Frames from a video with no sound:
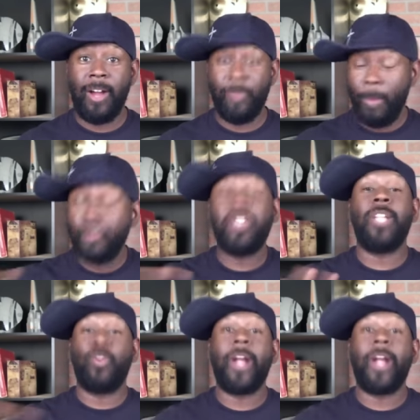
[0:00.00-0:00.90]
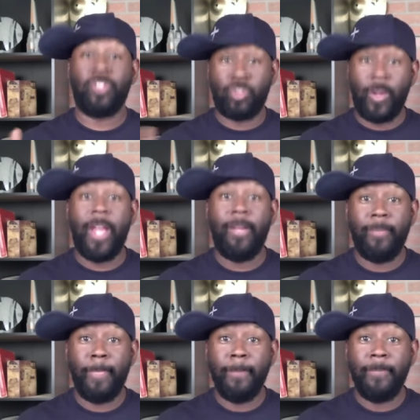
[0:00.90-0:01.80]
I'm going to set the record straight.
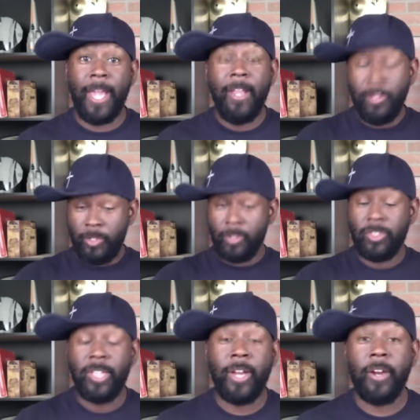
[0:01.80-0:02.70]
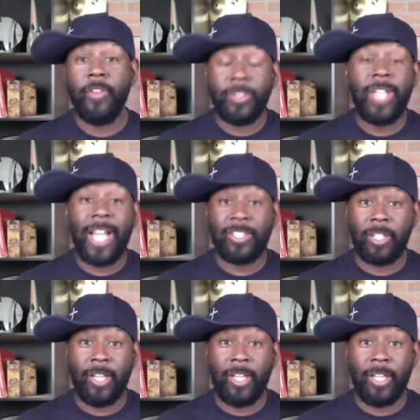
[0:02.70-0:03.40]
Hey, you're a sinner. You're a tax collector.